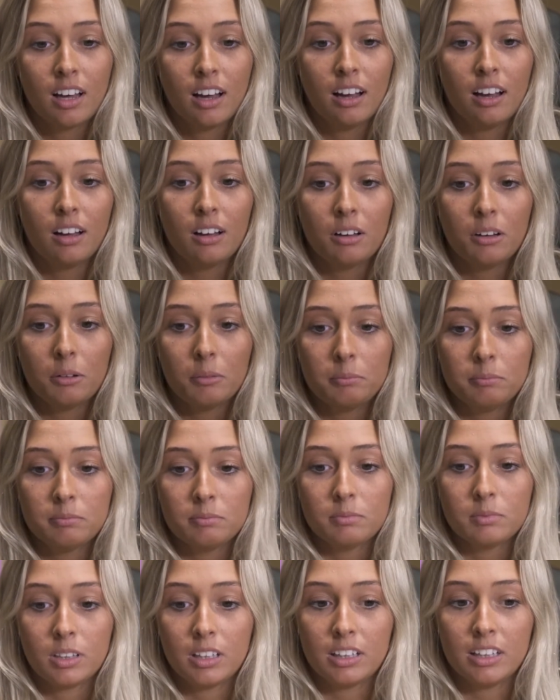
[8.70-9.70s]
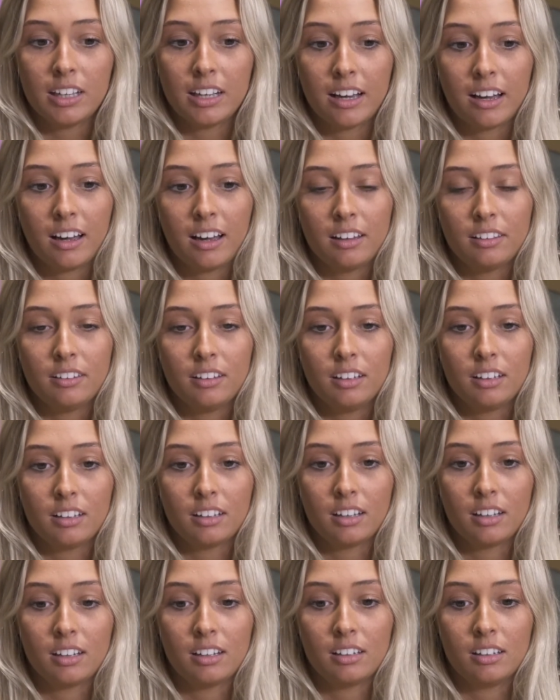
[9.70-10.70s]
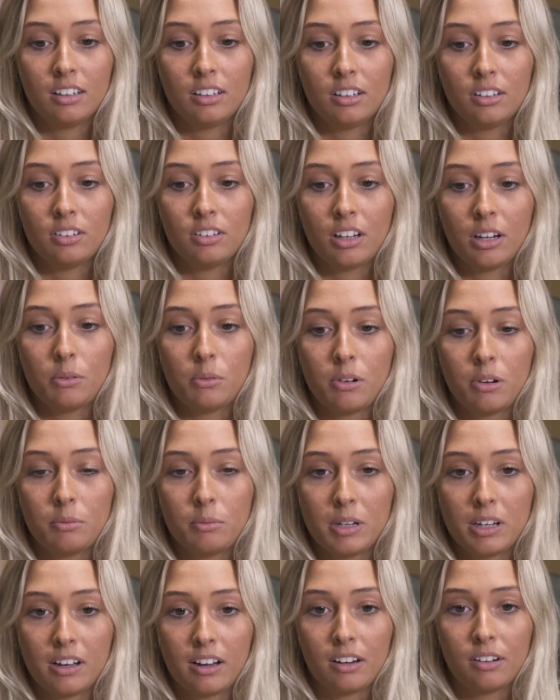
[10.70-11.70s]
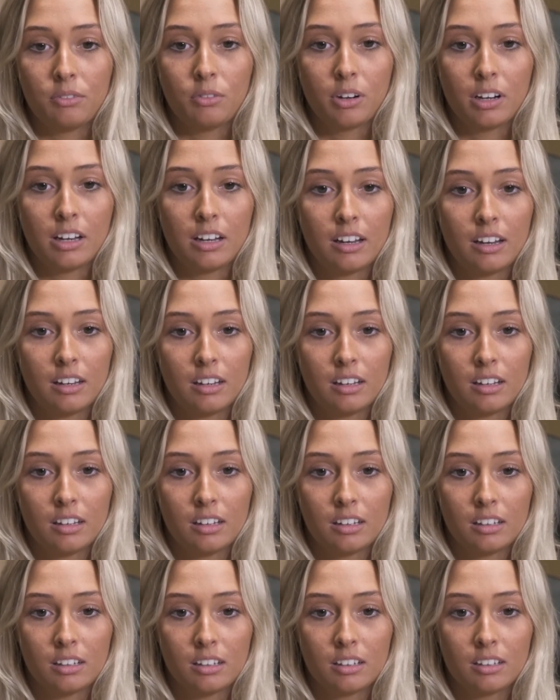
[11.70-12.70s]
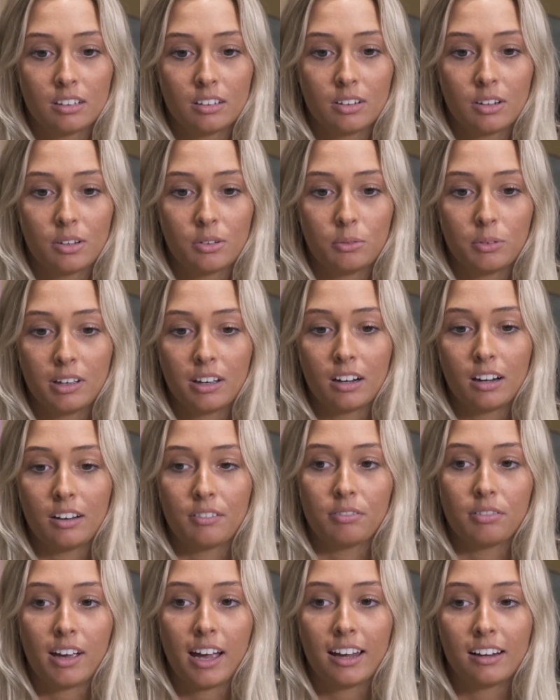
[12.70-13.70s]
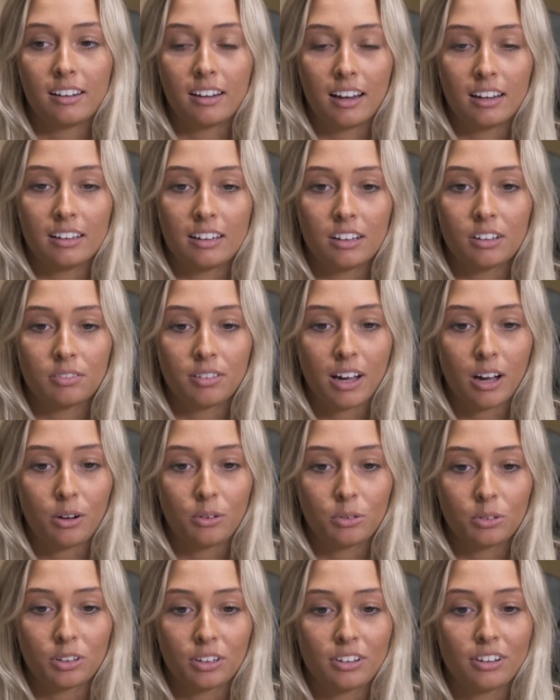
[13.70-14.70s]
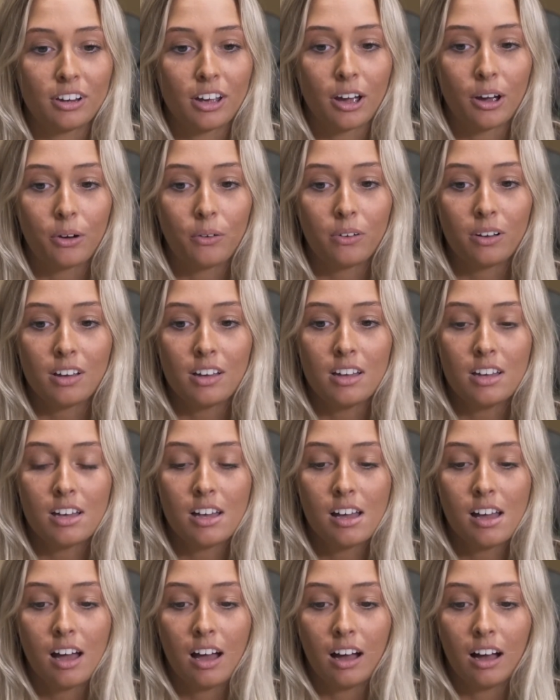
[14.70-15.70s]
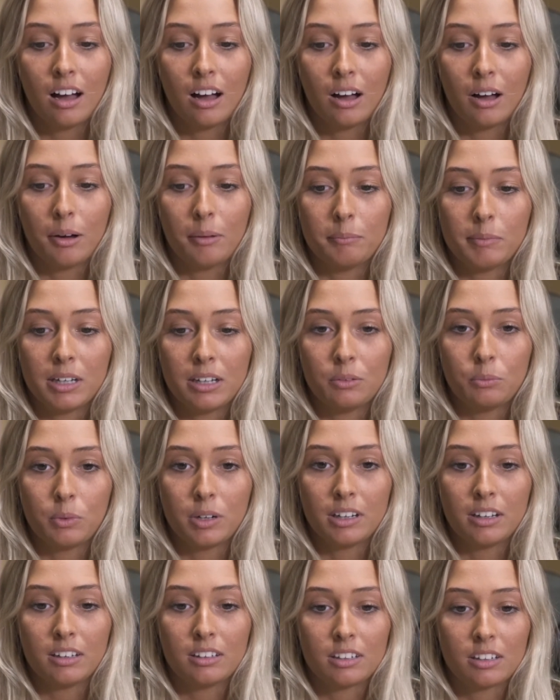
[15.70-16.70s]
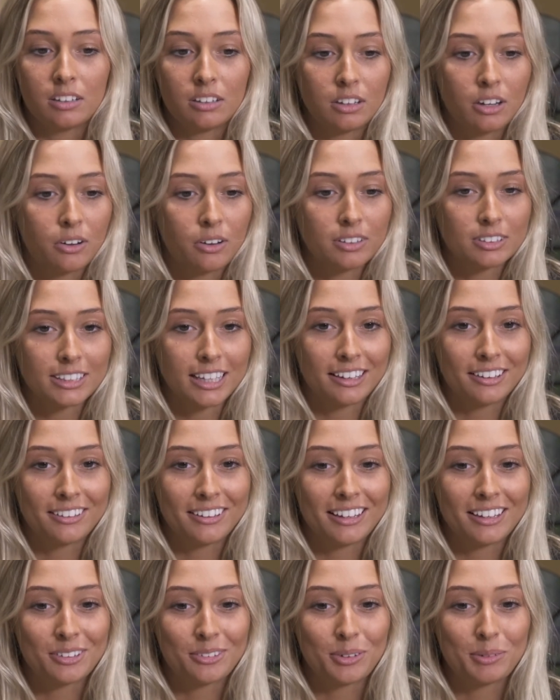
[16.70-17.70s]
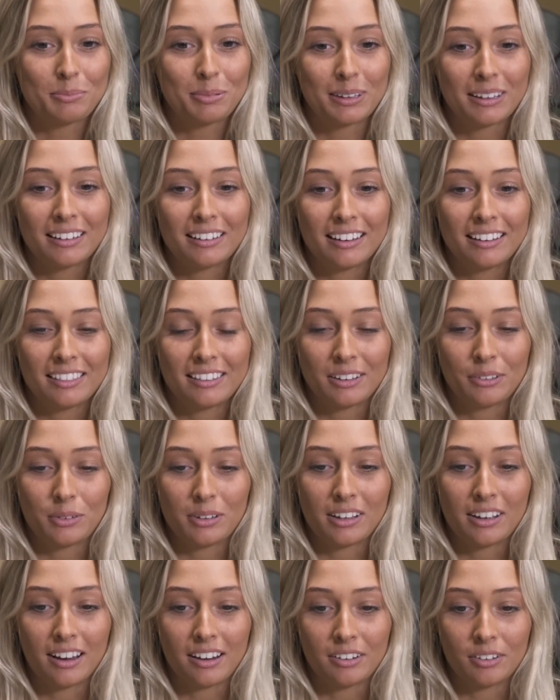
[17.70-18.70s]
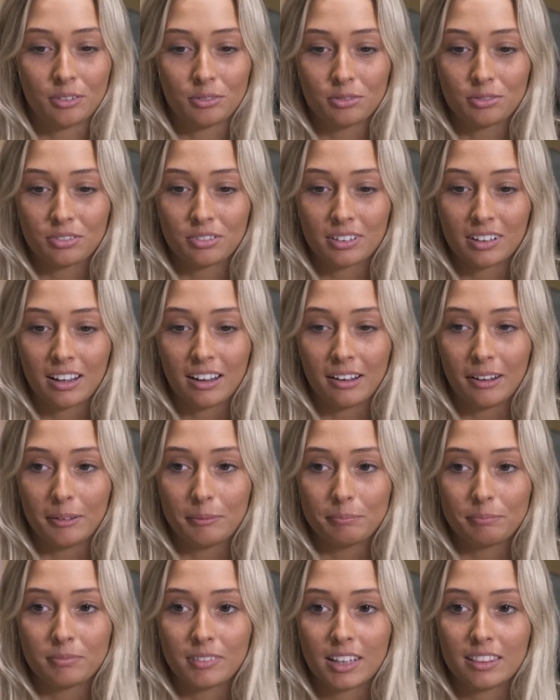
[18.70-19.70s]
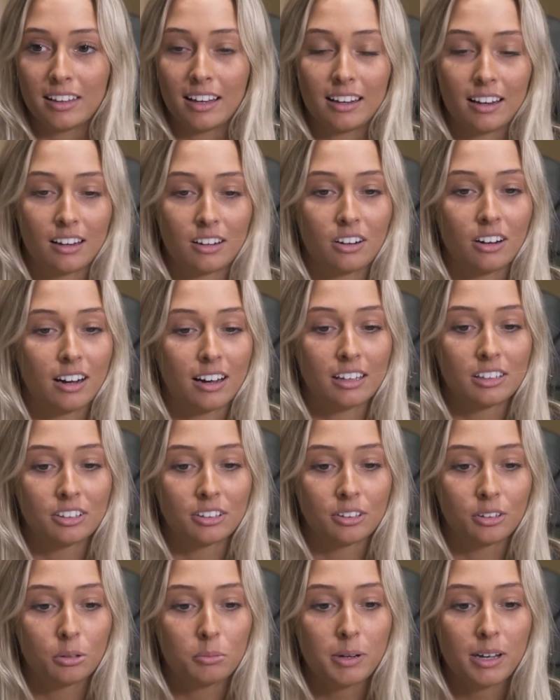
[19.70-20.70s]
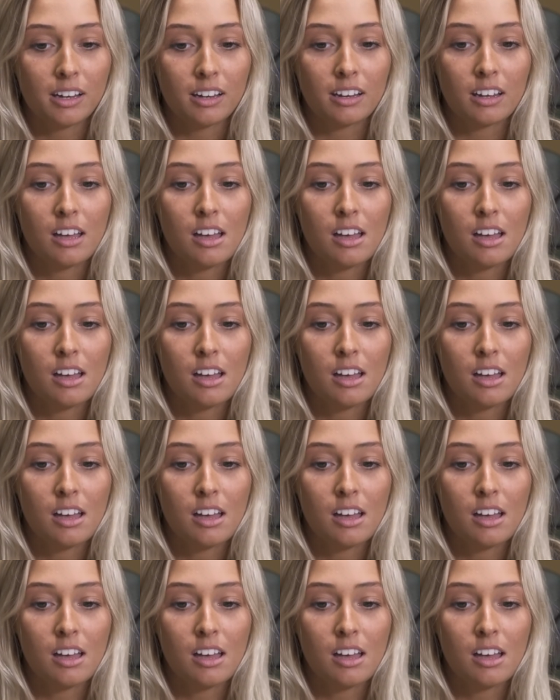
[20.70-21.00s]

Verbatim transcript: Um, yeah, I think, you know, day one we kind of went in and we kind of had an idea of how it was going to go. Um, and when it didn't go exactly as we planned, I think we kind of um, let that get in our heads a little bit.